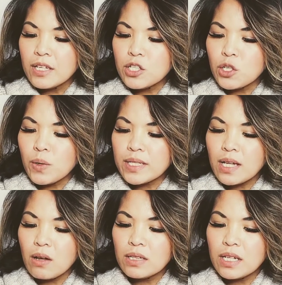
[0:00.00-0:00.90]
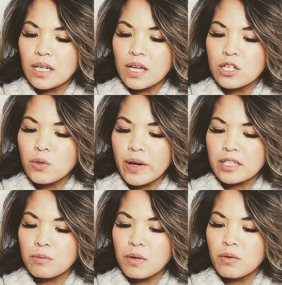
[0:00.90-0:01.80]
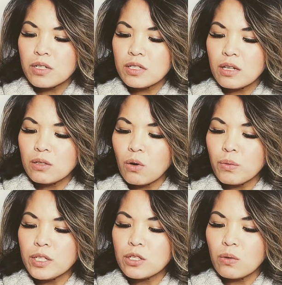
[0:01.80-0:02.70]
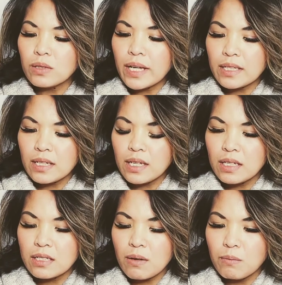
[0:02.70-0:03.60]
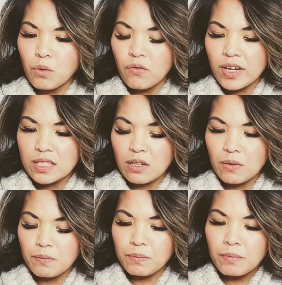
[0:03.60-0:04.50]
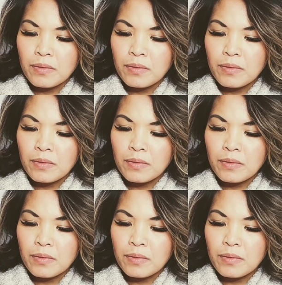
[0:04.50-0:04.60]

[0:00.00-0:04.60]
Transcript: They show us how leaning into our experience, though we don't like the hit, move us on.